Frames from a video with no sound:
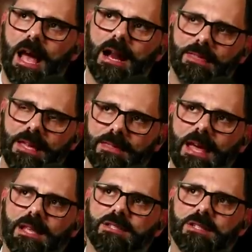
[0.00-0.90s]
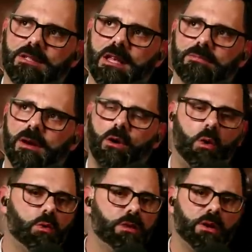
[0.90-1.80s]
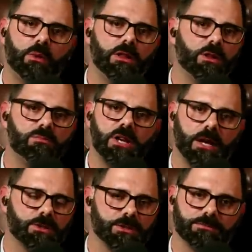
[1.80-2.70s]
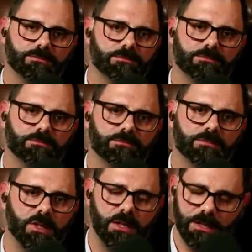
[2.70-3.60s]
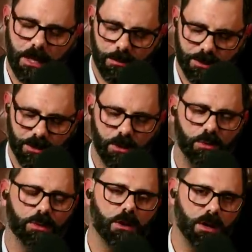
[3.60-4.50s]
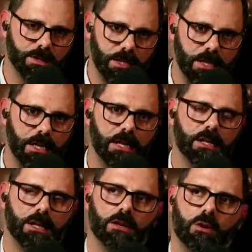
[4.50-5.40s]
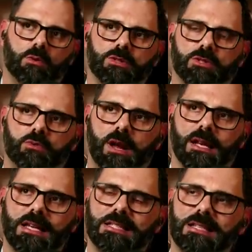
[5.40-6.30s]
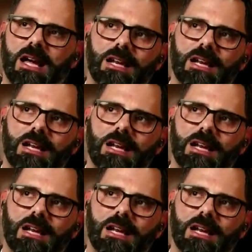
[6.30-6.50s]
And I think that's my only real objection to this episode with Costi Hinn and Owen Strachan. It's